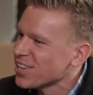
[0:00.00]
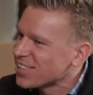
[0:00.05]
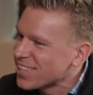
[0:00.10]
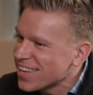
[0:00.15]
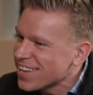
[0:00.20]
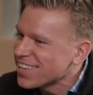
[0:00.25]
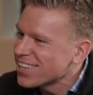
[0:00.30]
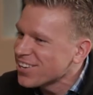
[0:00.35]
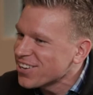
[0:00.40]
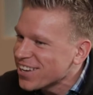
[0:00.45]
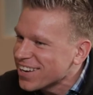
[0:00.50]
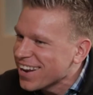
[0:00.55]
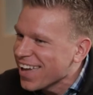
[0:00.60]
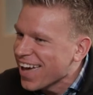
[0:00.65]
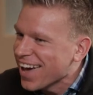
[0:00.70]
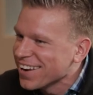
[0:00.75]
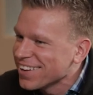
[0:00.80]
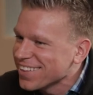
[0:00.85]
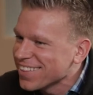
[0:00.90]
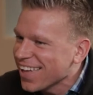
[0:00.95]
You think you can
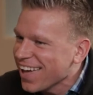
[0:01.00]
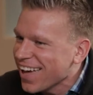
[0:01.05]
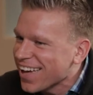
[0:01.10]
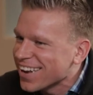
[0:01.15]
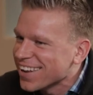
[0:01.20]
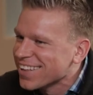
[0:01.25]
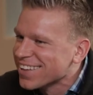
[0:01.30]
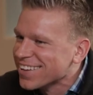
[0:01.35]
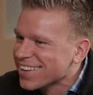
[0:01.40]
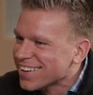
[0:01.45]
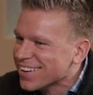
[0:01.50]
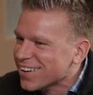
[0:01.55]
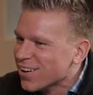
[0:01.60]
handle that?